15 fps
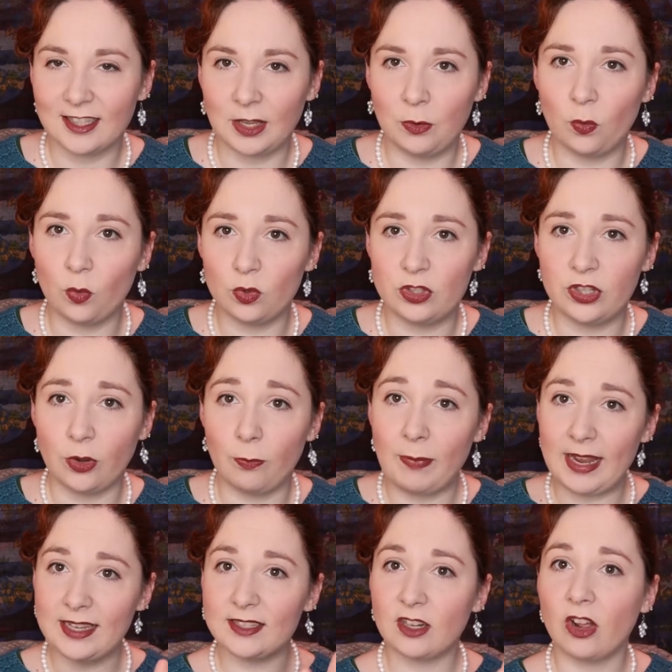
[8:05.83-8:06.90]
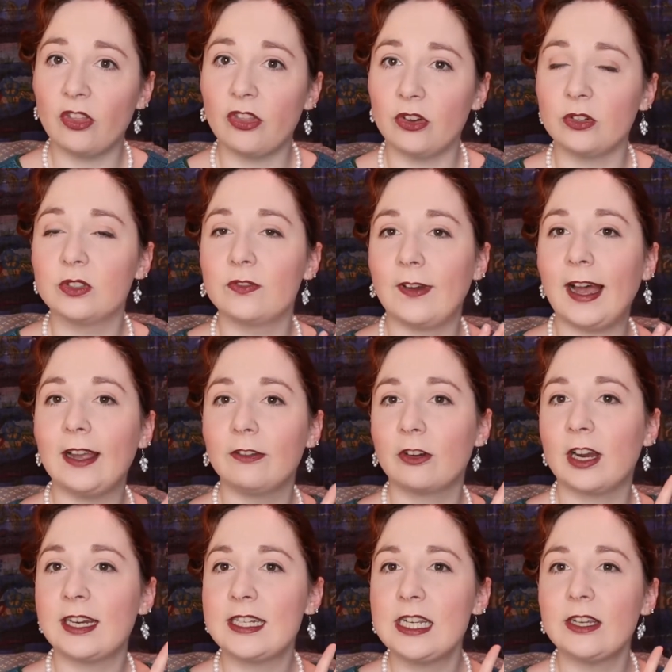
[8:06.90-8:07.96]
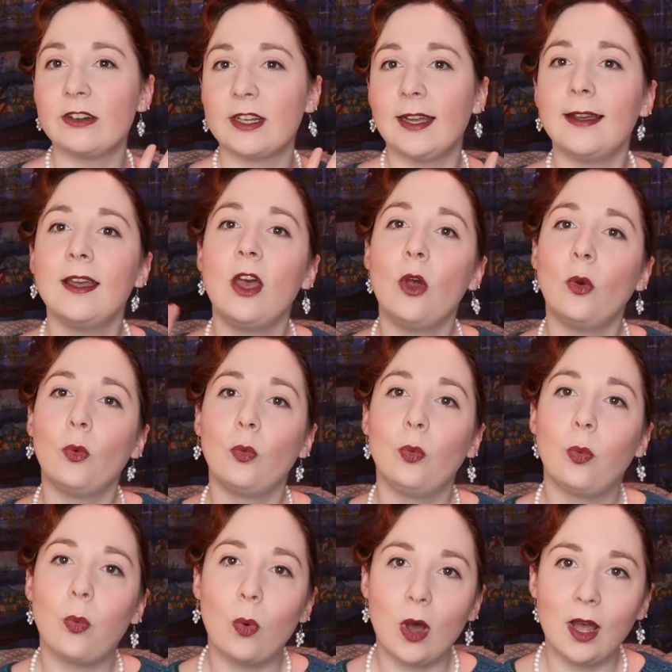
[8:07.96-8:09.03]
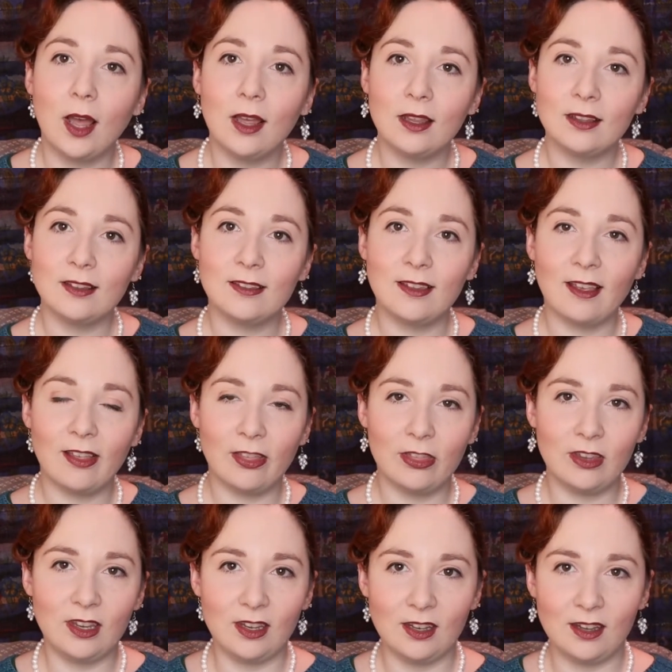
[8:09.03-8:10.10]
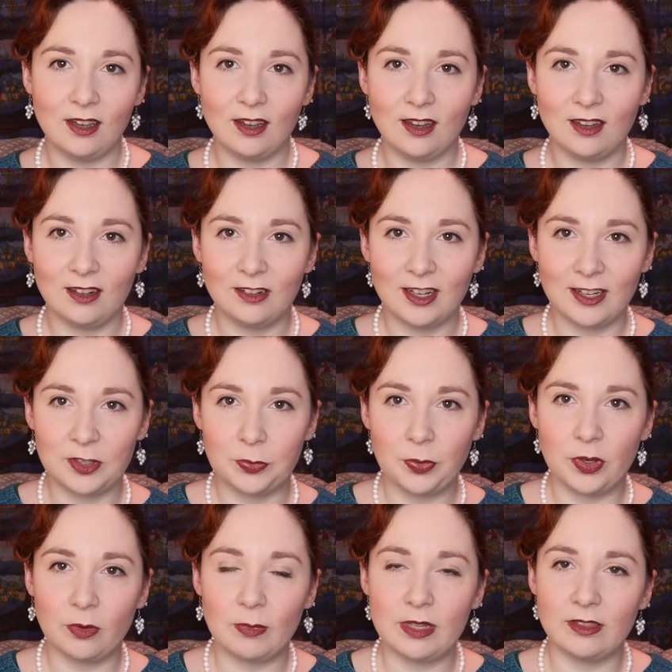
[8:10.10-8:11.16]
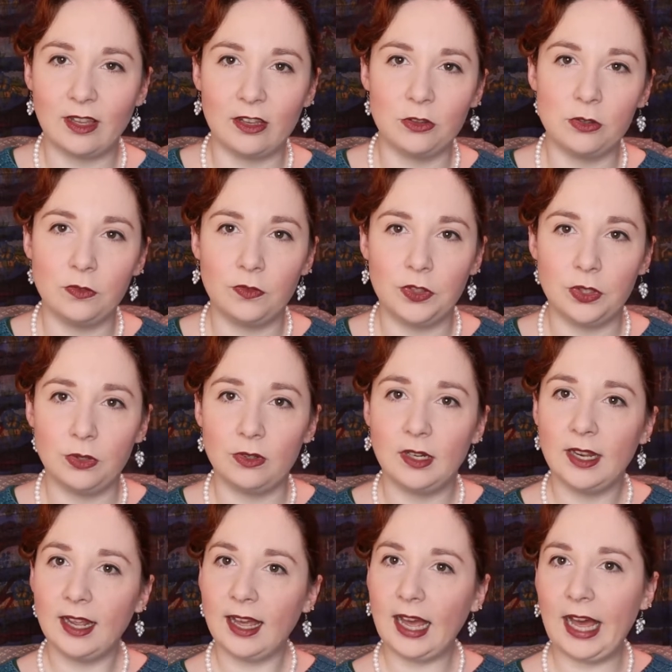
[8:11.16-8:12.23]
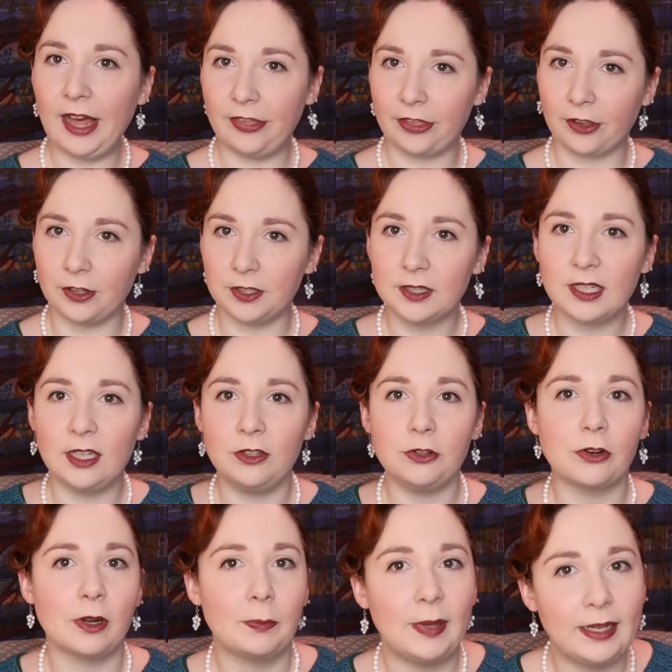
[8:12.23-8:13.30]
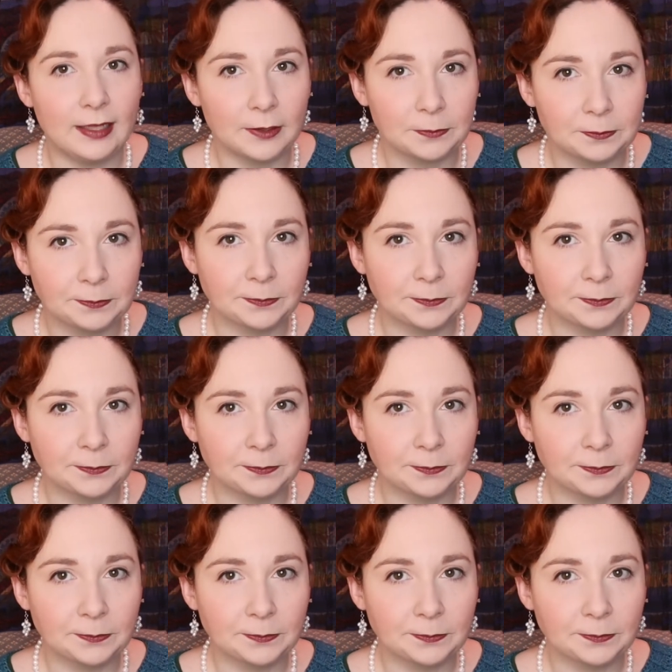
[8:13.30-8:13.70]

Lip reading: And so based on those 5 criteria, was the experiment that you viewed ethical in your opinion?